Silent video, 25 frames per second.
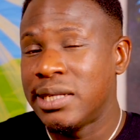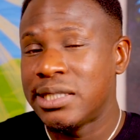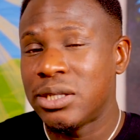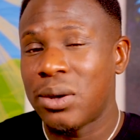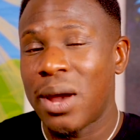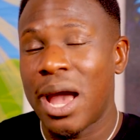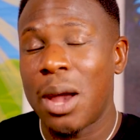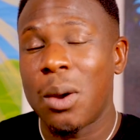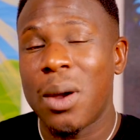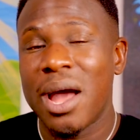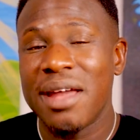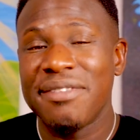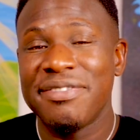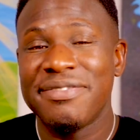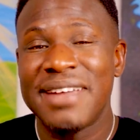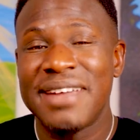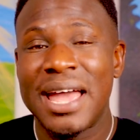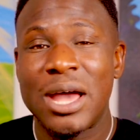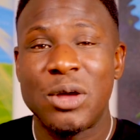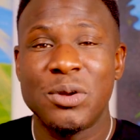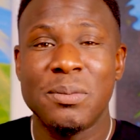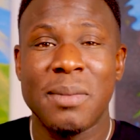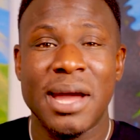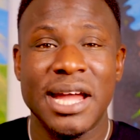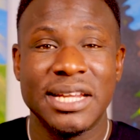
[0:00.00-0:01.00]
So, how I
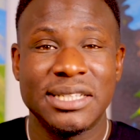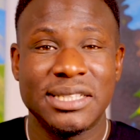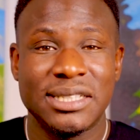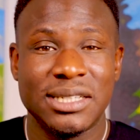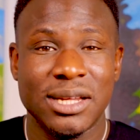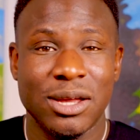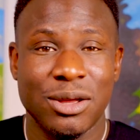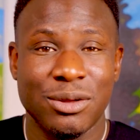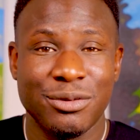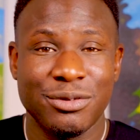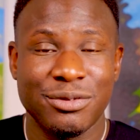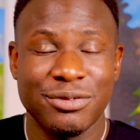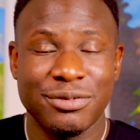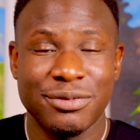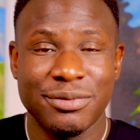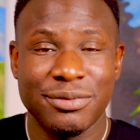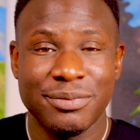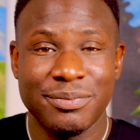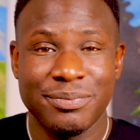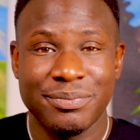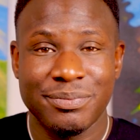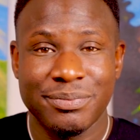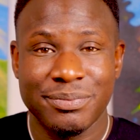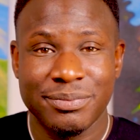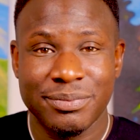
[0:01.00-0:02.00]
found myself
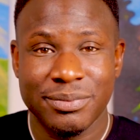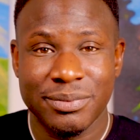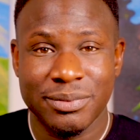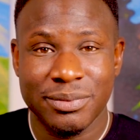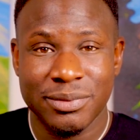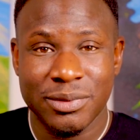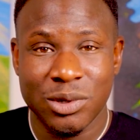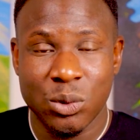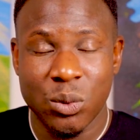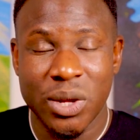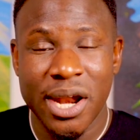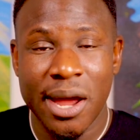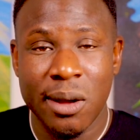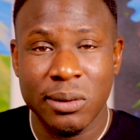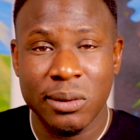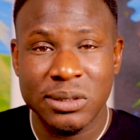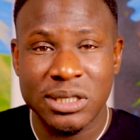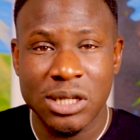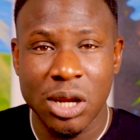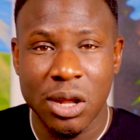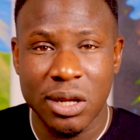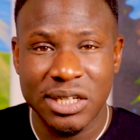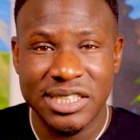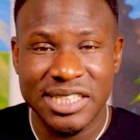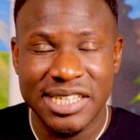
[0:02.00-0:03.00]
when I was
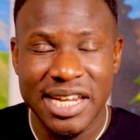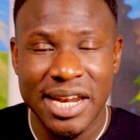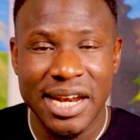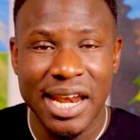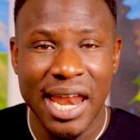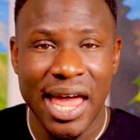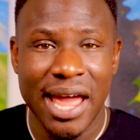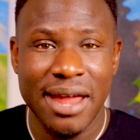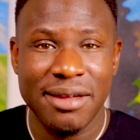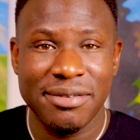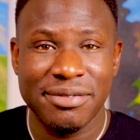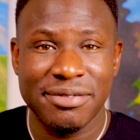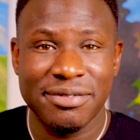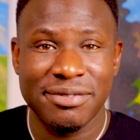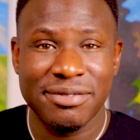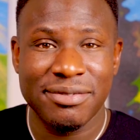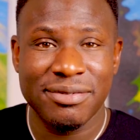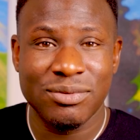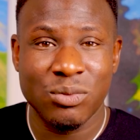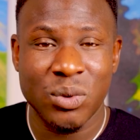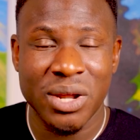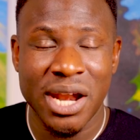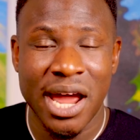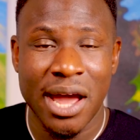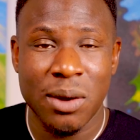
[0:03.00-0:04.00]
lost in life,
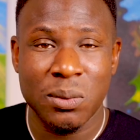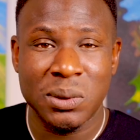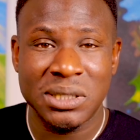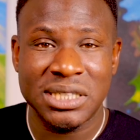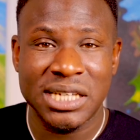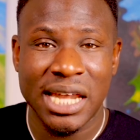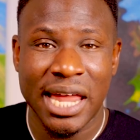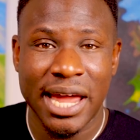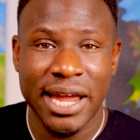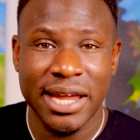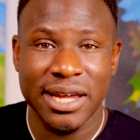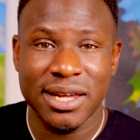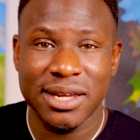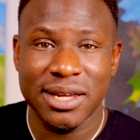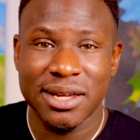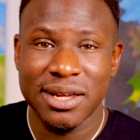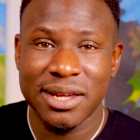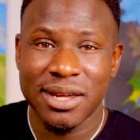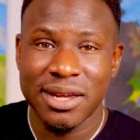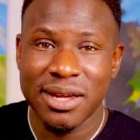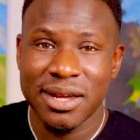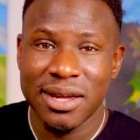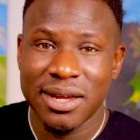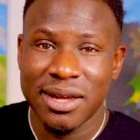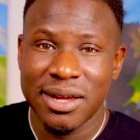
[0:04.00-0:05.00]
when I was like,
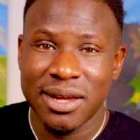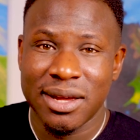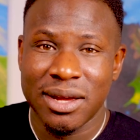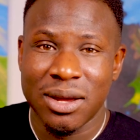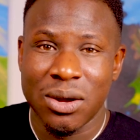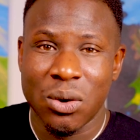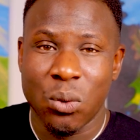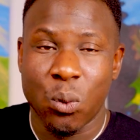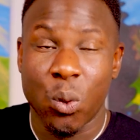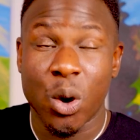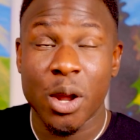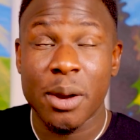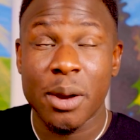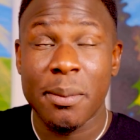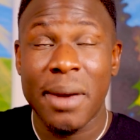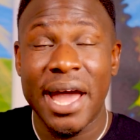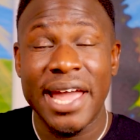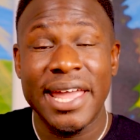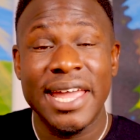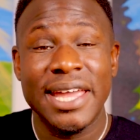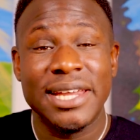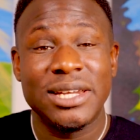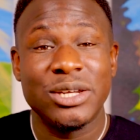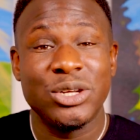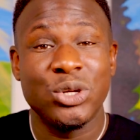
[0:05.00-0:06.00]
what am I
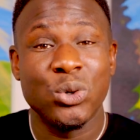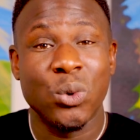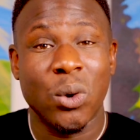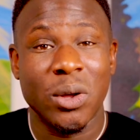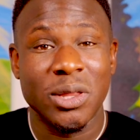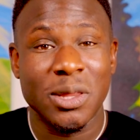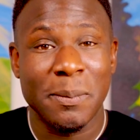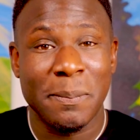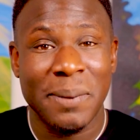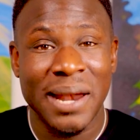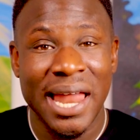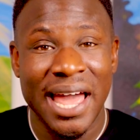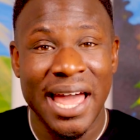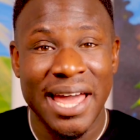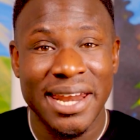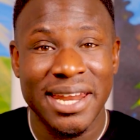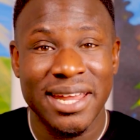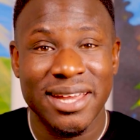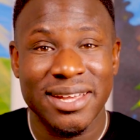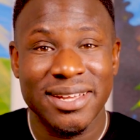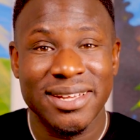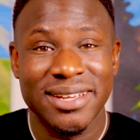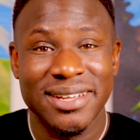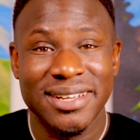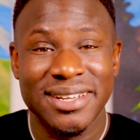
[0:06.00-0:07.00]
here to do on the
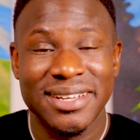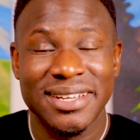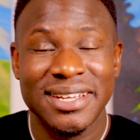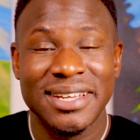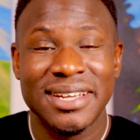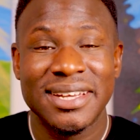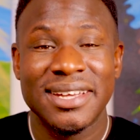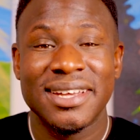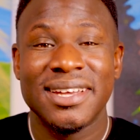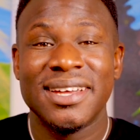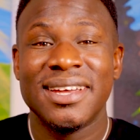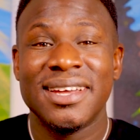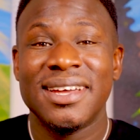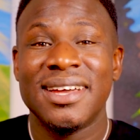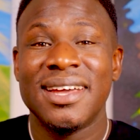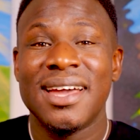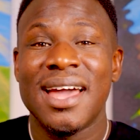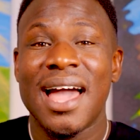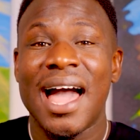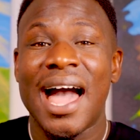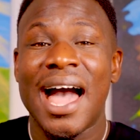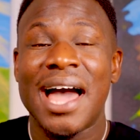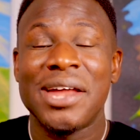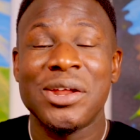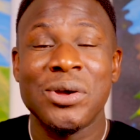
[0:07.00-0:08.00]
planet?
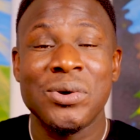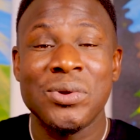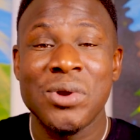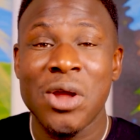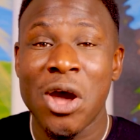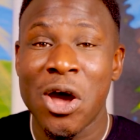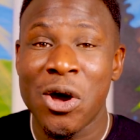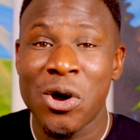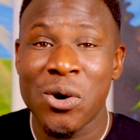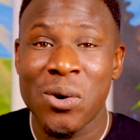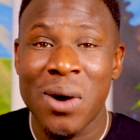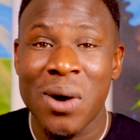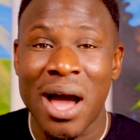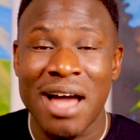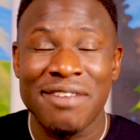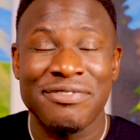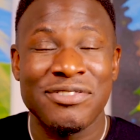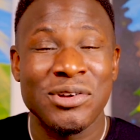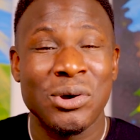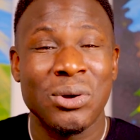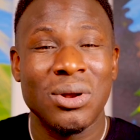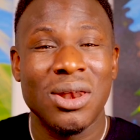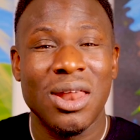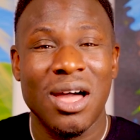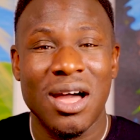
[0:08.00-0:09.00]
I don't know. I
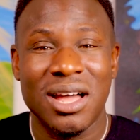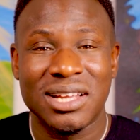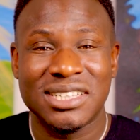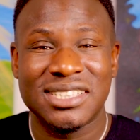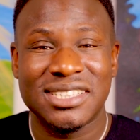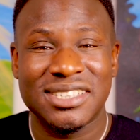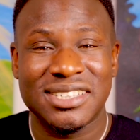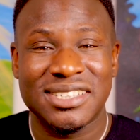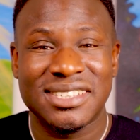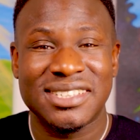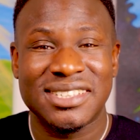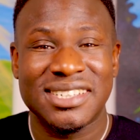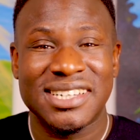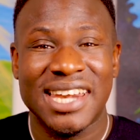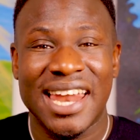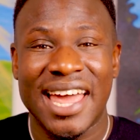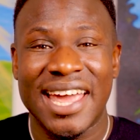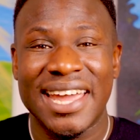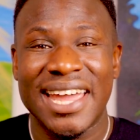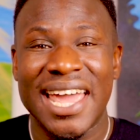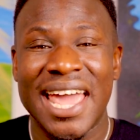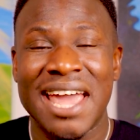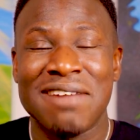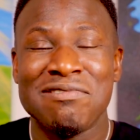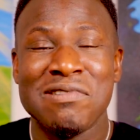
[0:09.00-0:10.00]
feel lost.
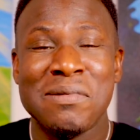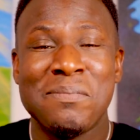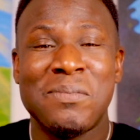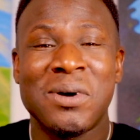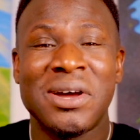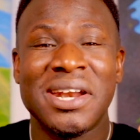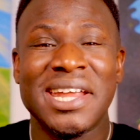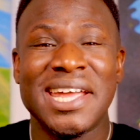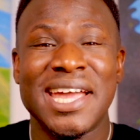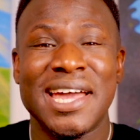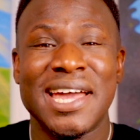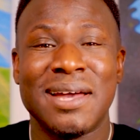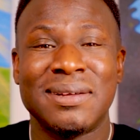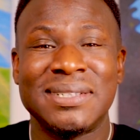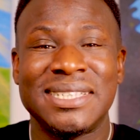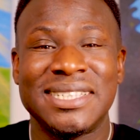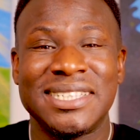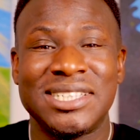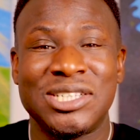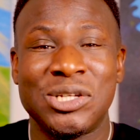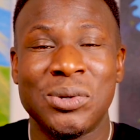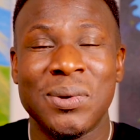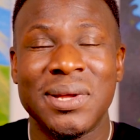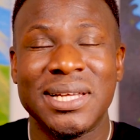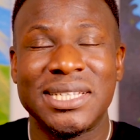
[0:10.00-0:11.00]
Like everybody else
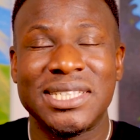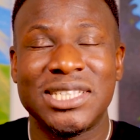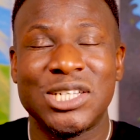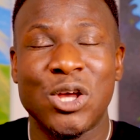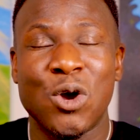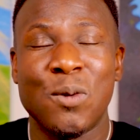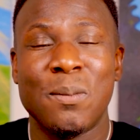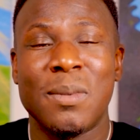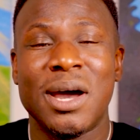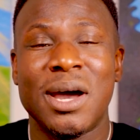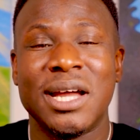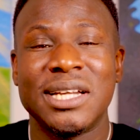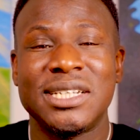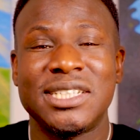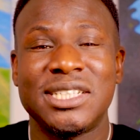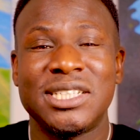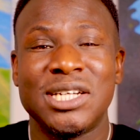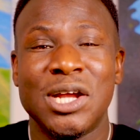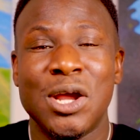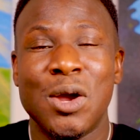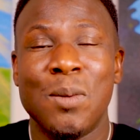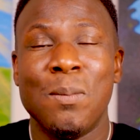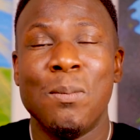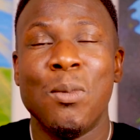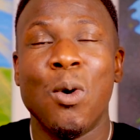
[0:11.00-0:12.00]
is doing so much
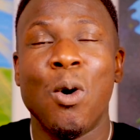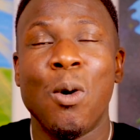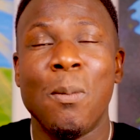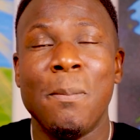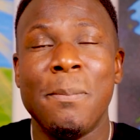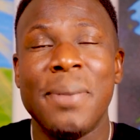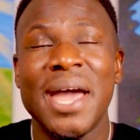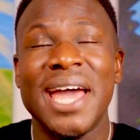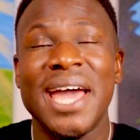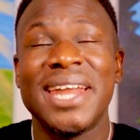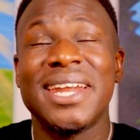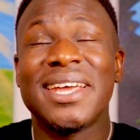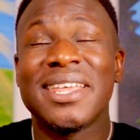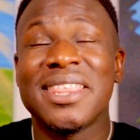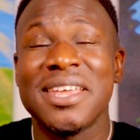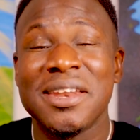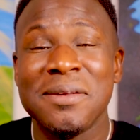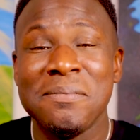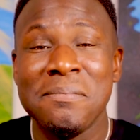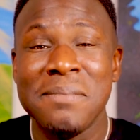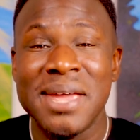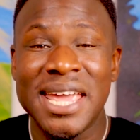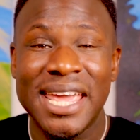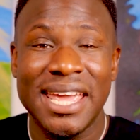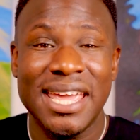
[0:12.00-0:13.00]
more better
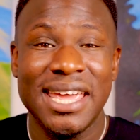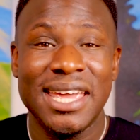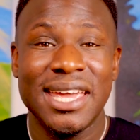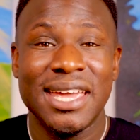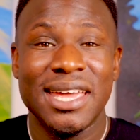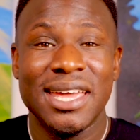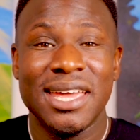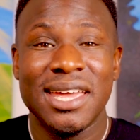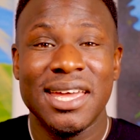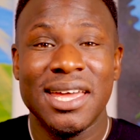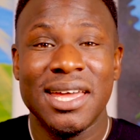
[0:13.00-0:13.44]
than me.